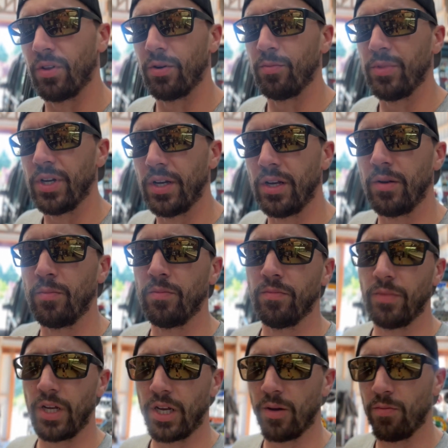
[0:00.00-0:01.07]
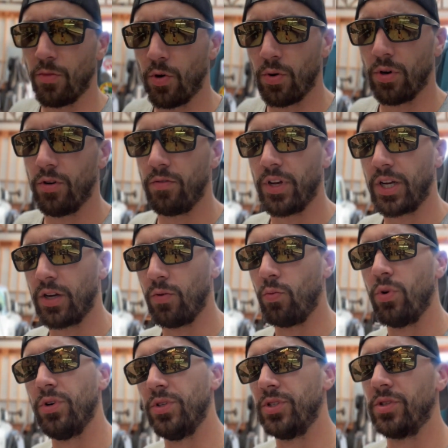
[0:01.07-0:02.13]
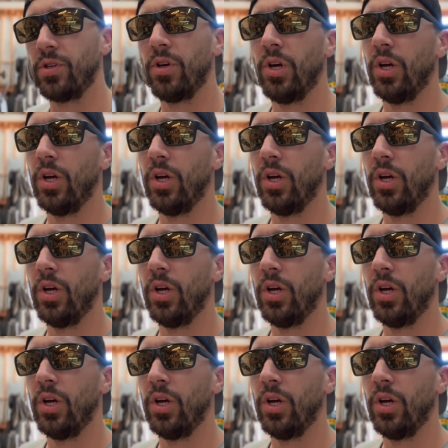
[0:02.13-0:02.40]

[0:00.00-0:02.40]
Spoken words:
bit and make it more of like a woods,